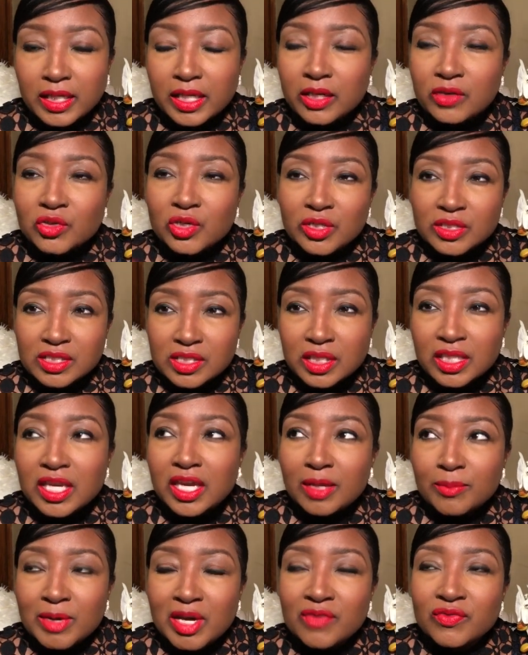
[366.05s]
Of course, it
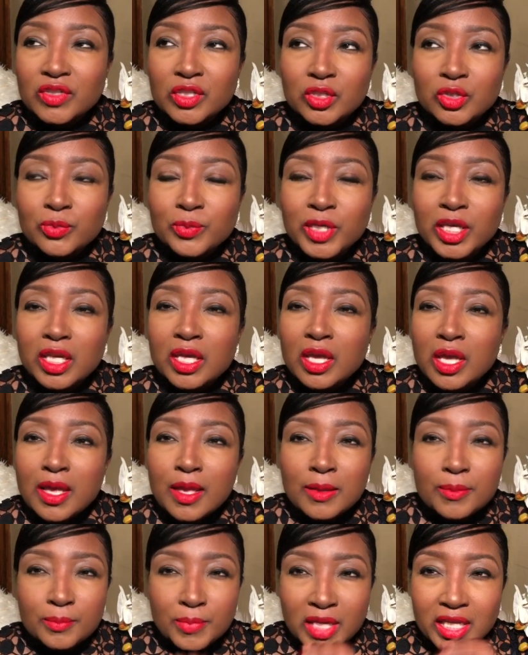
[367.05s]
came off a little bit.
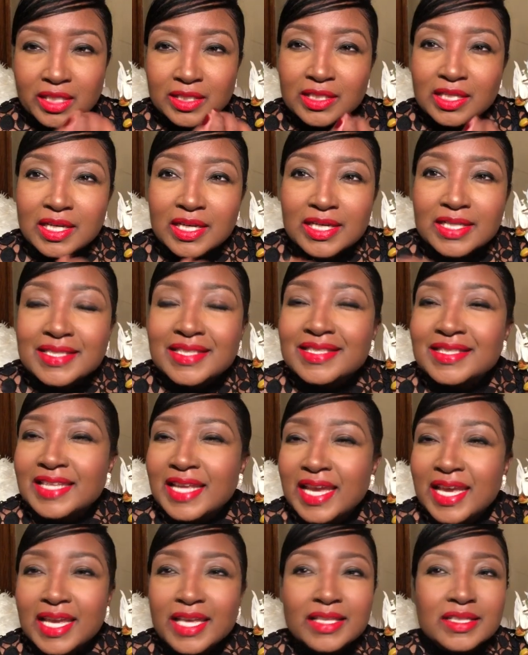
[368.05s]
It does
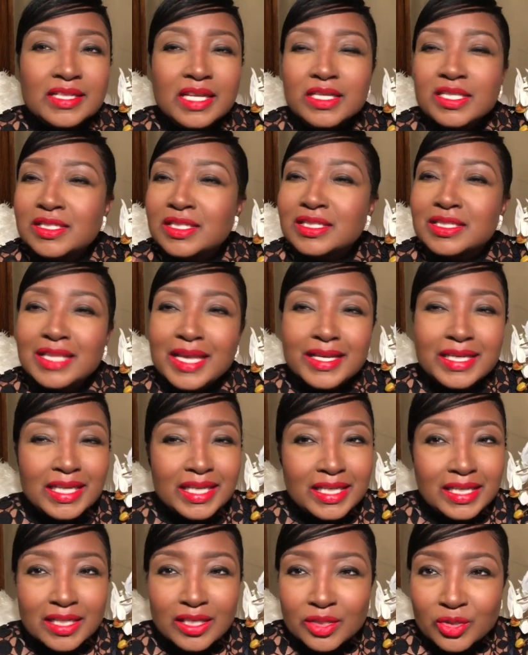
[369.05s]
stain just like
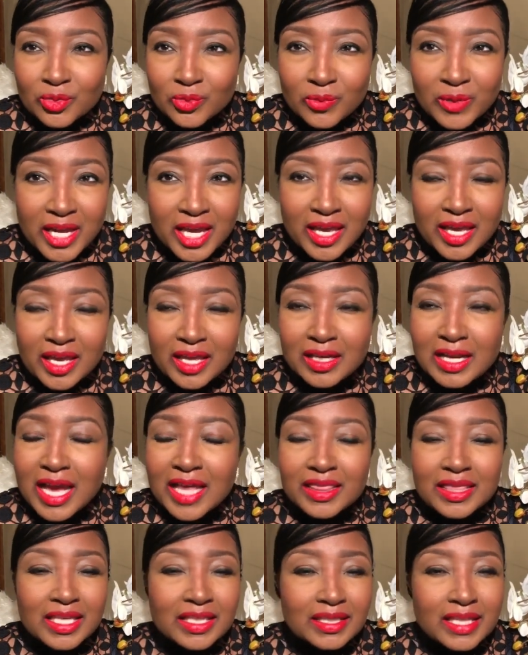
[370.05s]
any other red. I
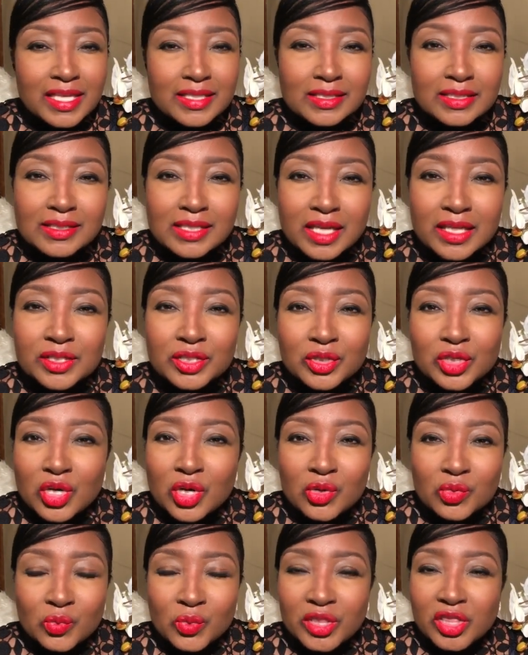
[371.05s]
think that's, you
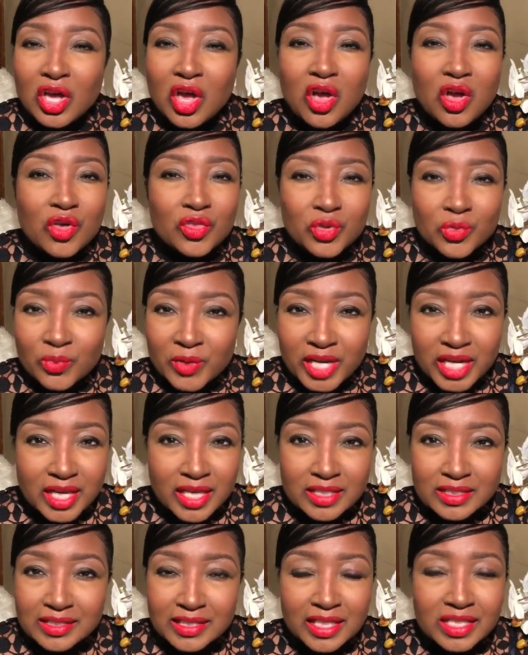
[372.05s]
know, with all the
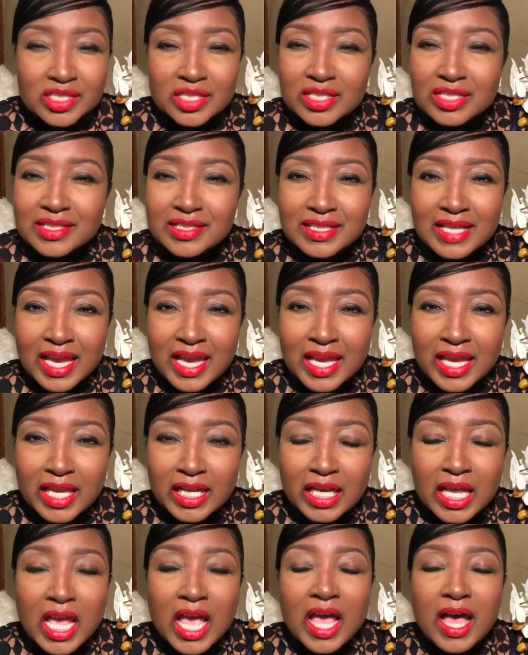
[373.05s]
reds, they just stain.
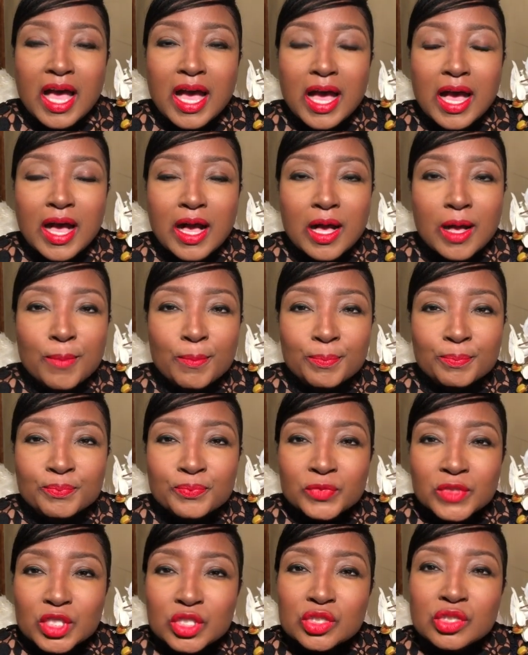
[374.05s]

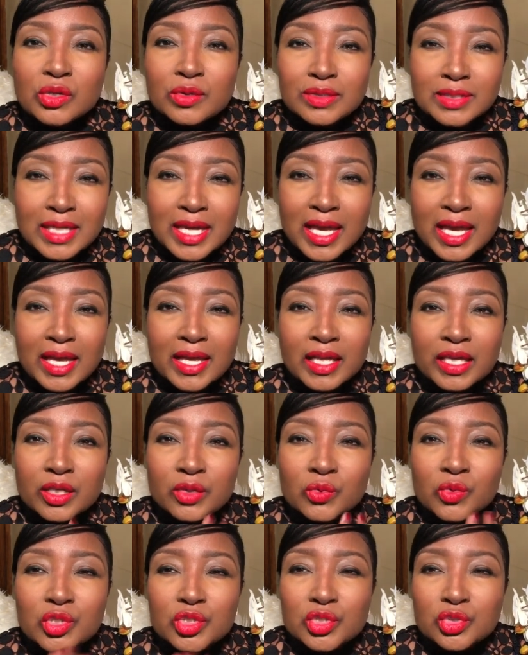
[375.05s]
So yeah, it
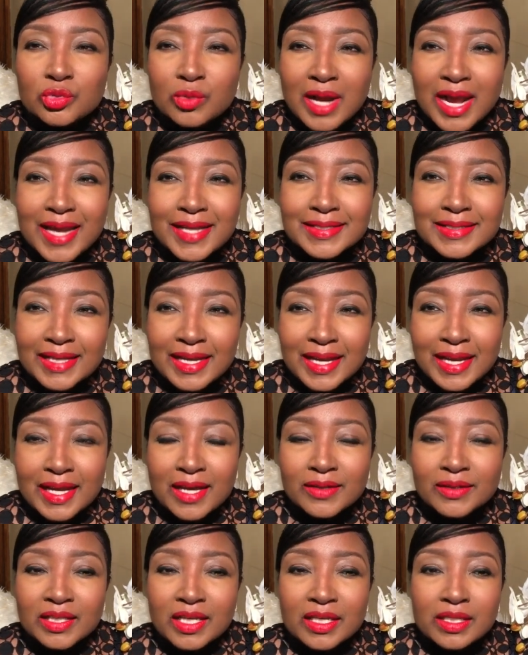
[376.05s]
will dry
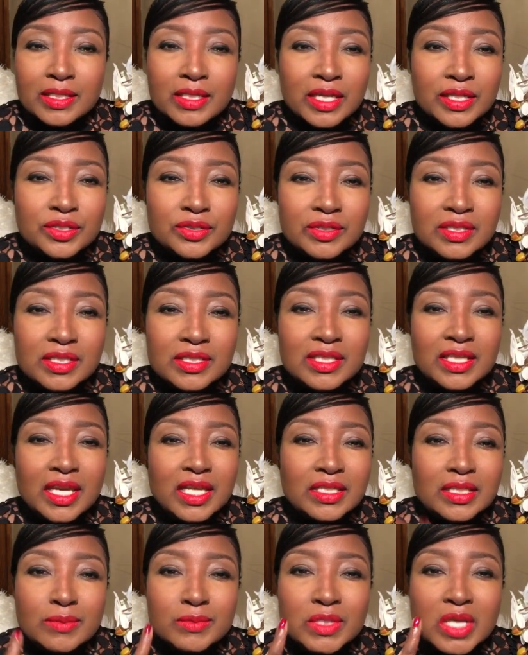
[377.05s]
down. As you can see,
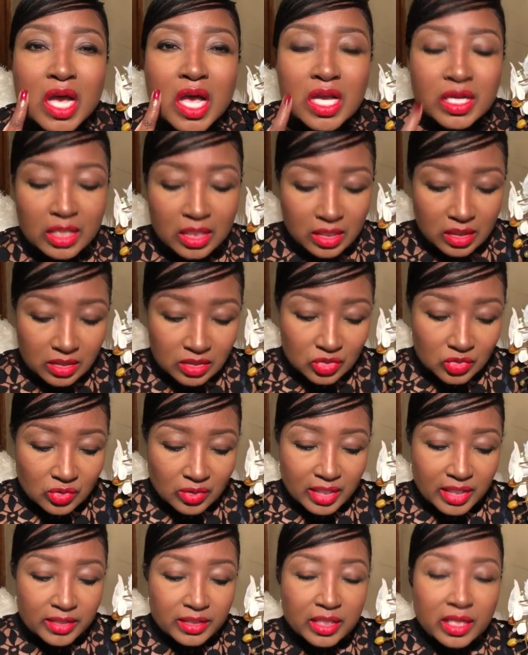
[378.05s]
as I'm talking, it's
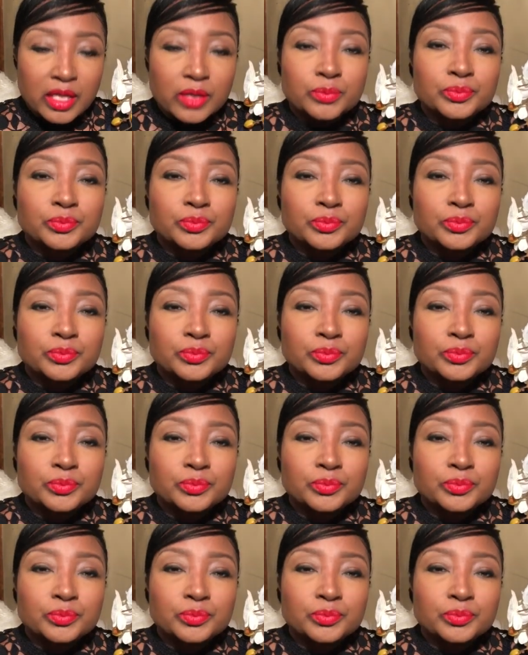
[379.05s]
drying down.